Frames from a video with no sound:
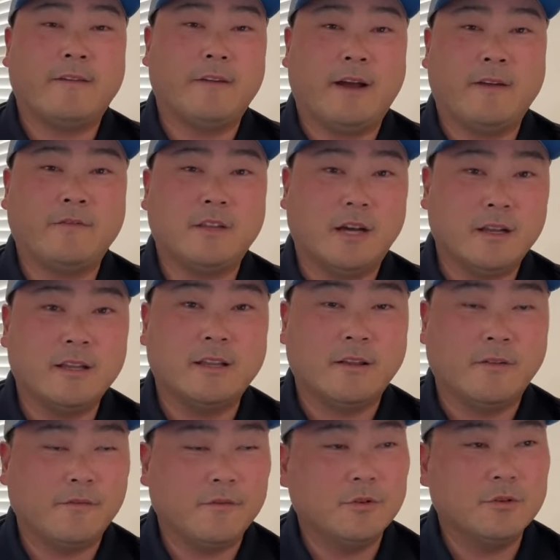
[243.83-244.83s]
I've done it
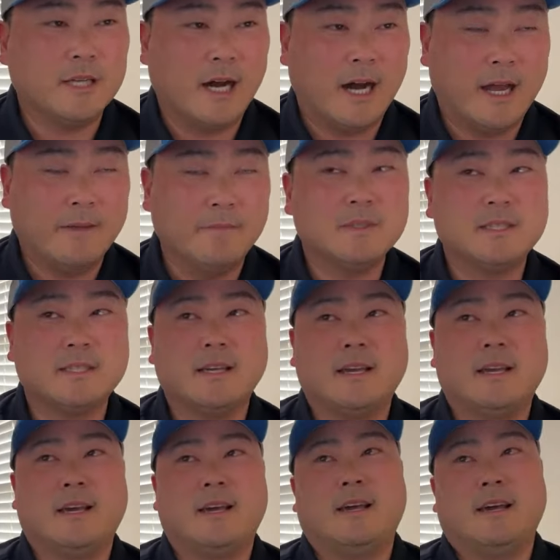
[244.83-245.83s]
a few times,
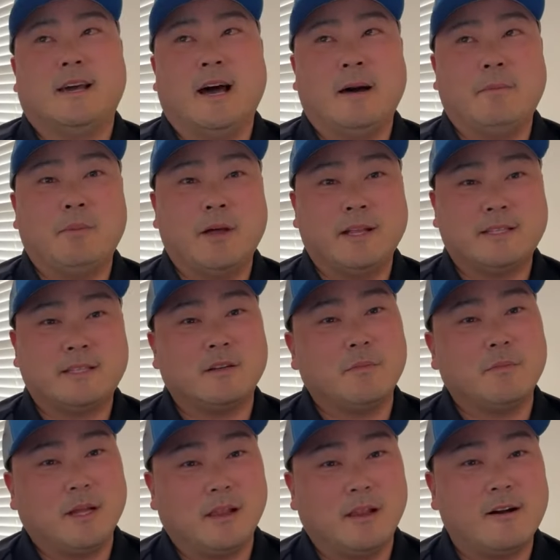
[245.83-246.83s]
but it's gonna
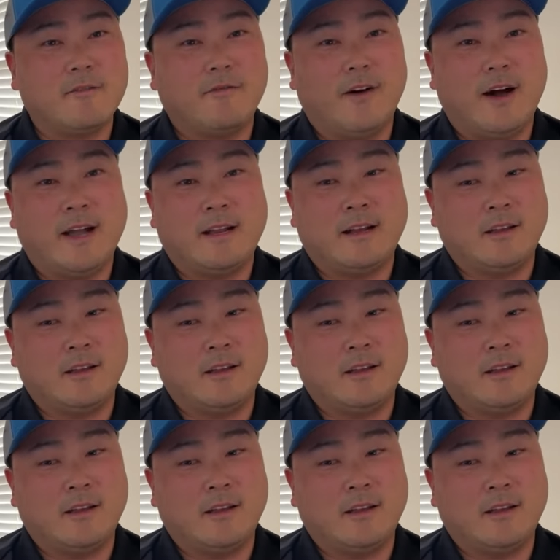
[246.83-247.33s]
be a long fight.